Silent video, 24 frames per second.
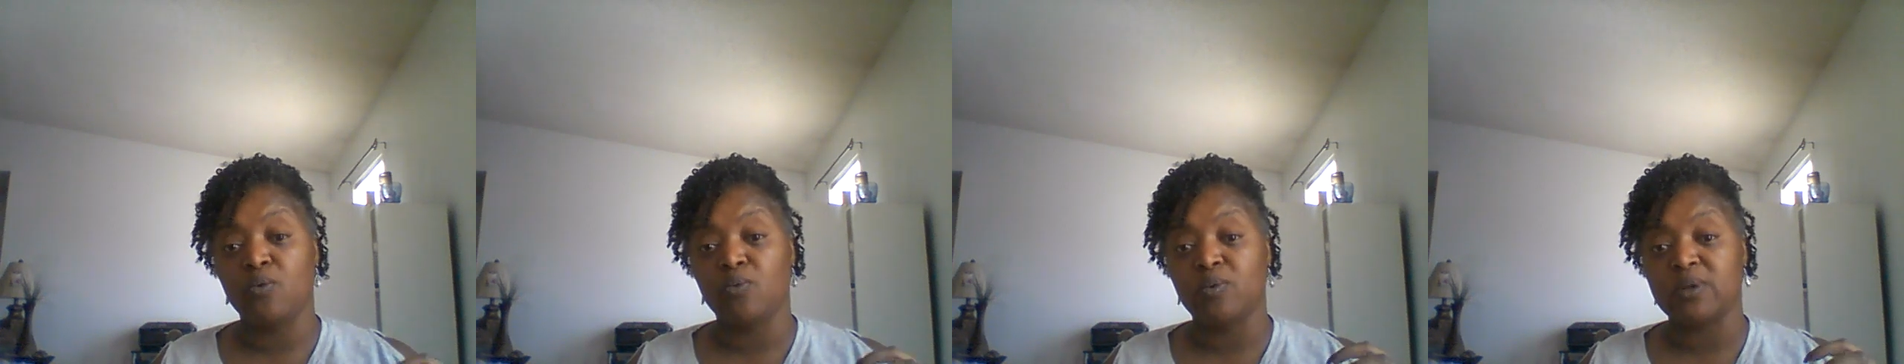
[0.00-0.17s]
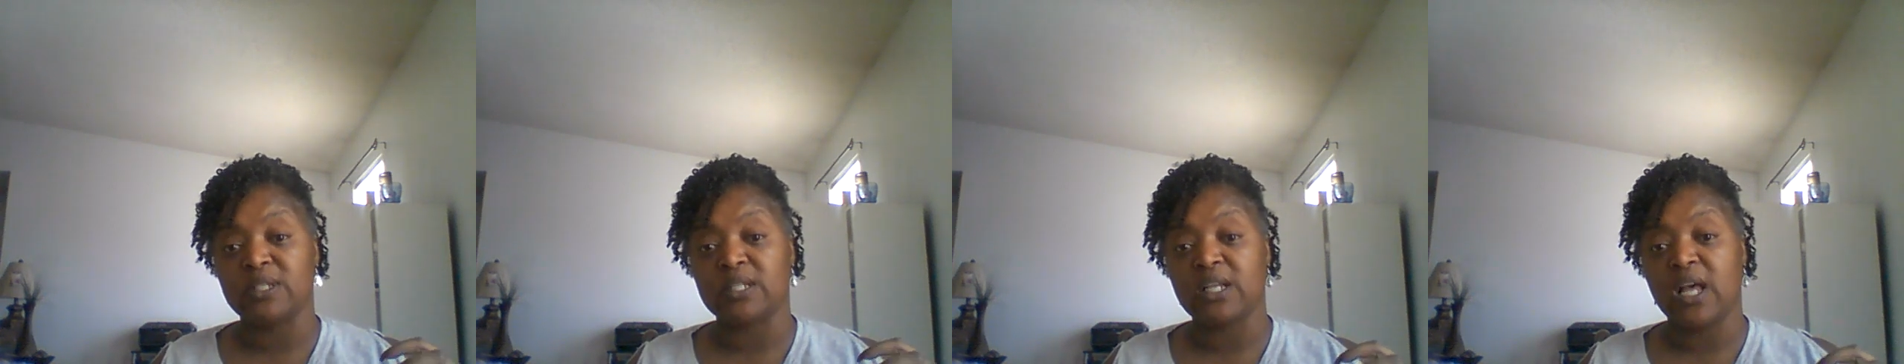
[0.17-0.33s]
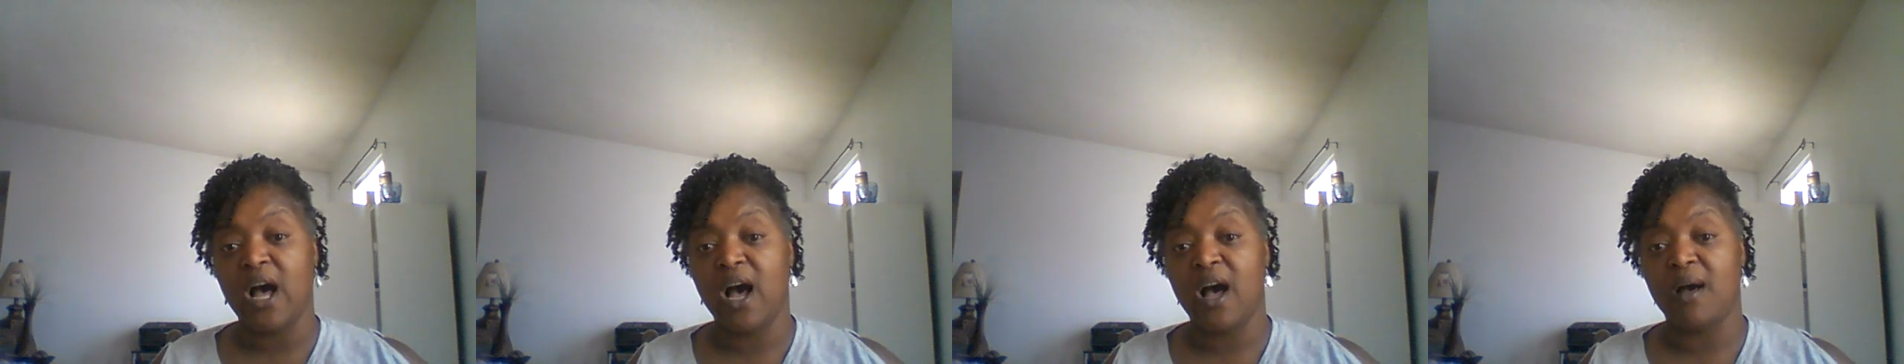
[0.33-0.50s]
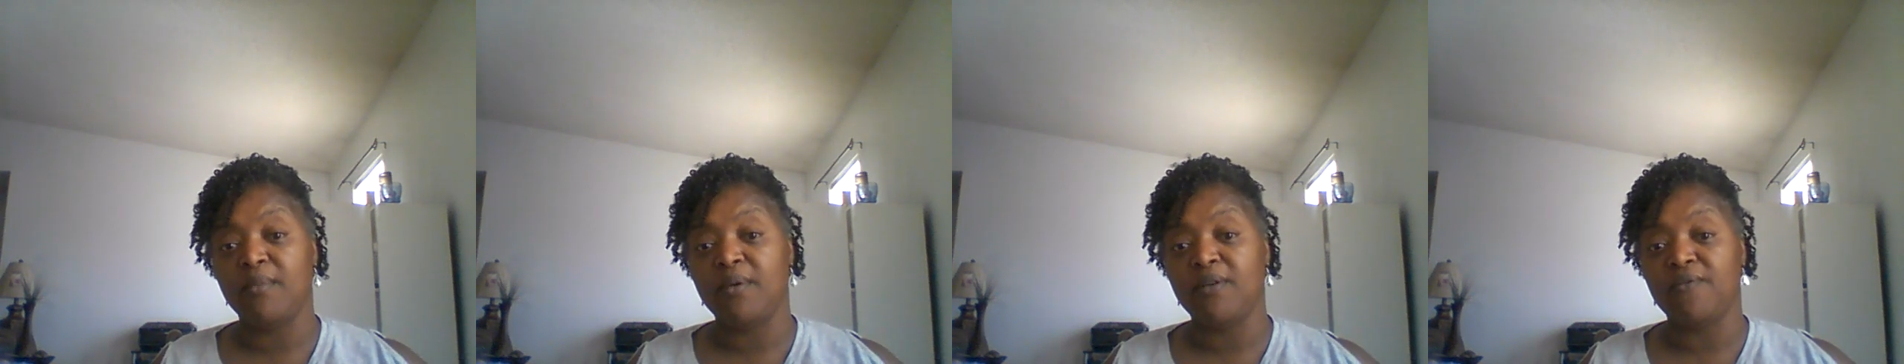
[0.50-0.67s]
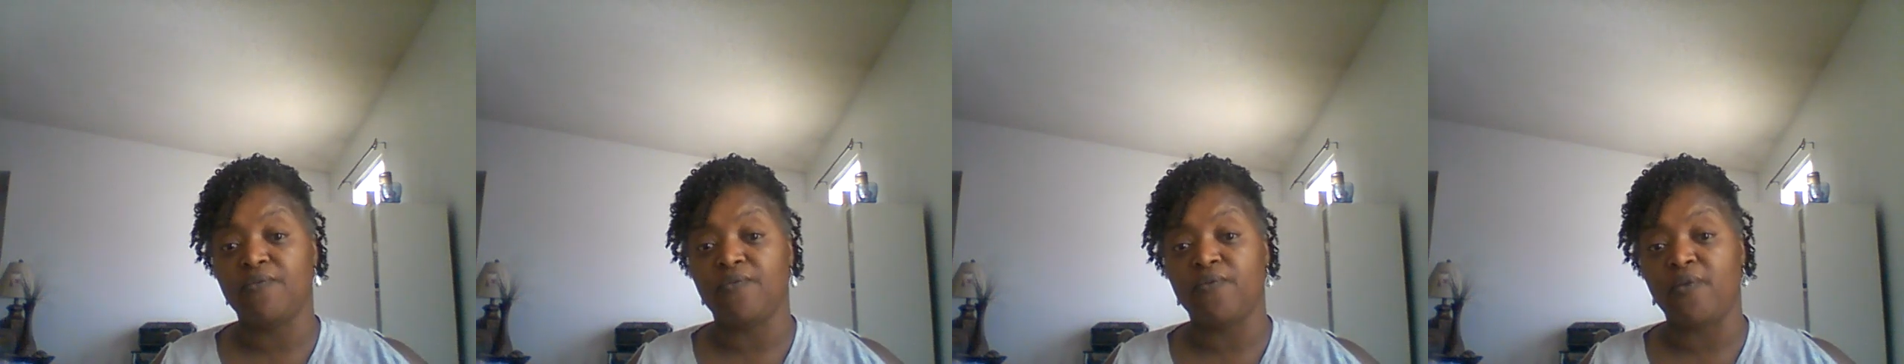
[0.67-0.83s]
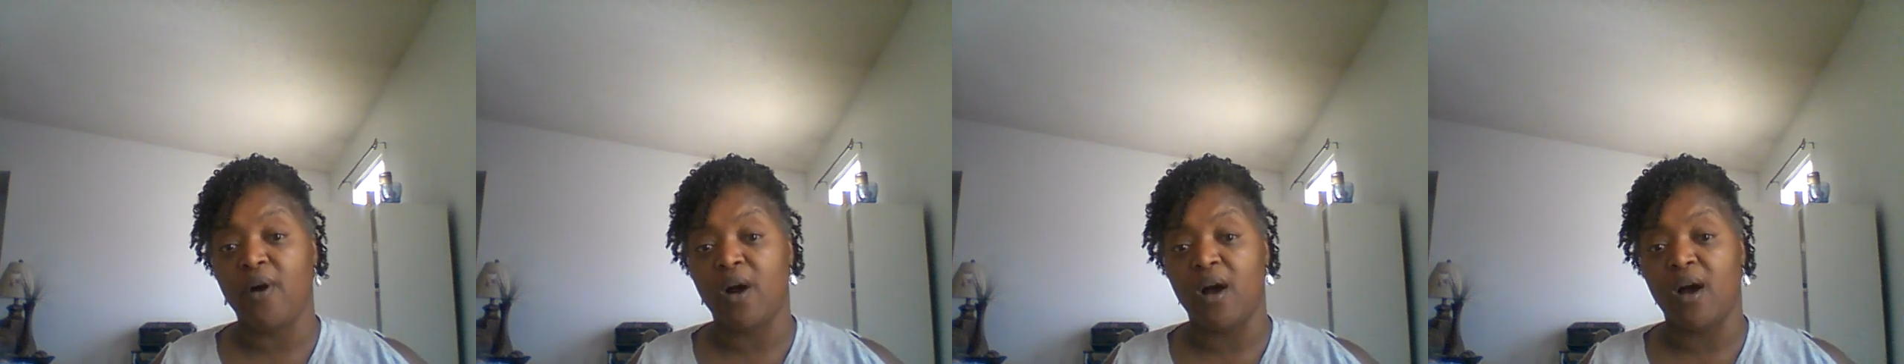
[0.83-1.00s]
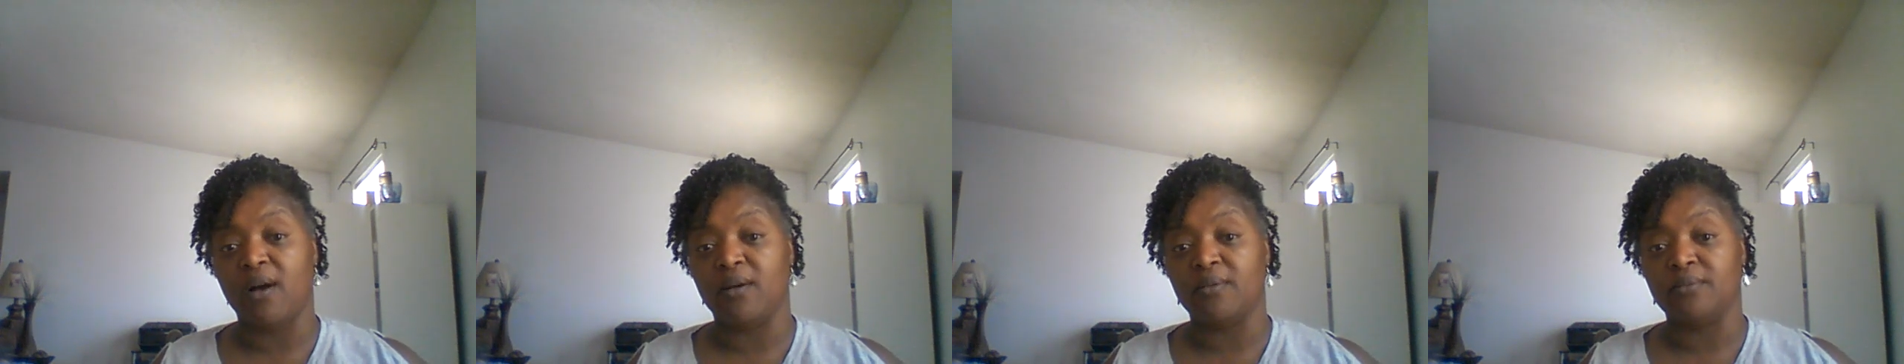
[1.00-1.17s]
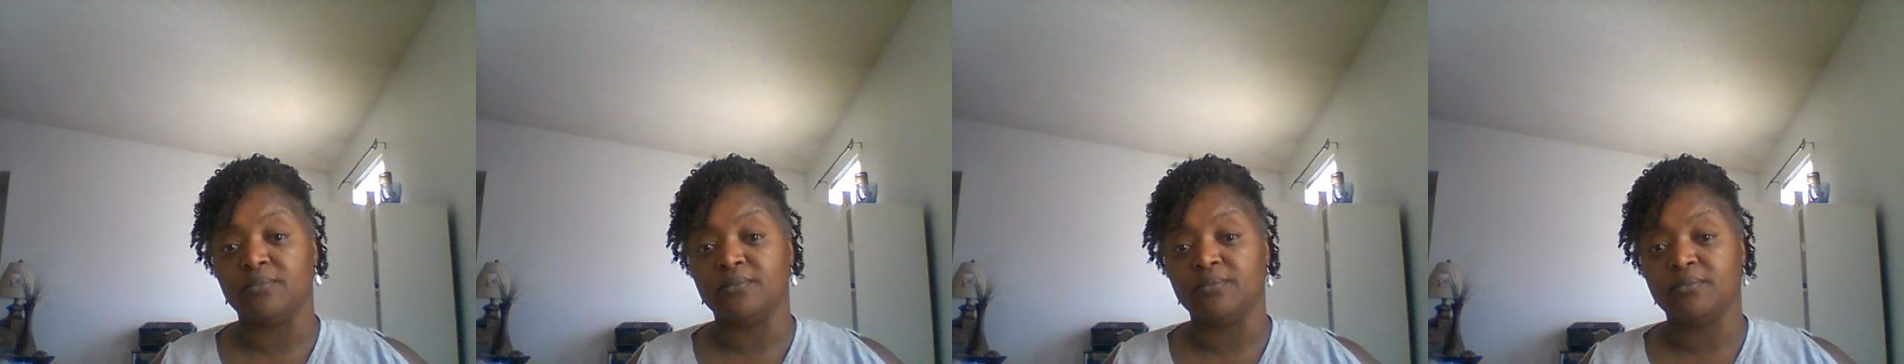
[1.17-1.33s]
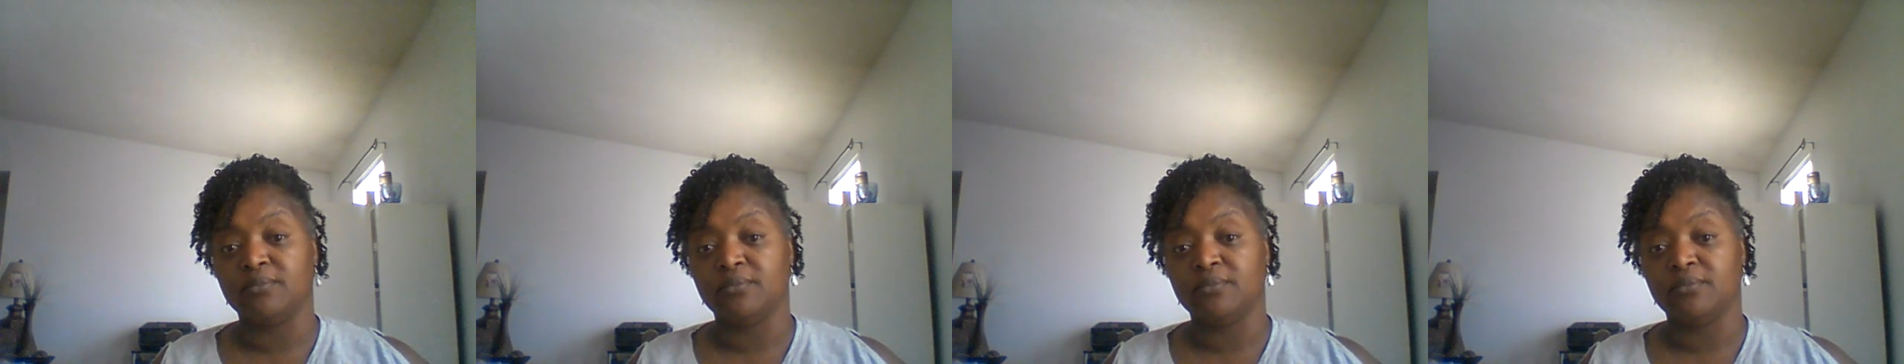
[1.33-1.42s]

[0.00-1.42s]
was coming from.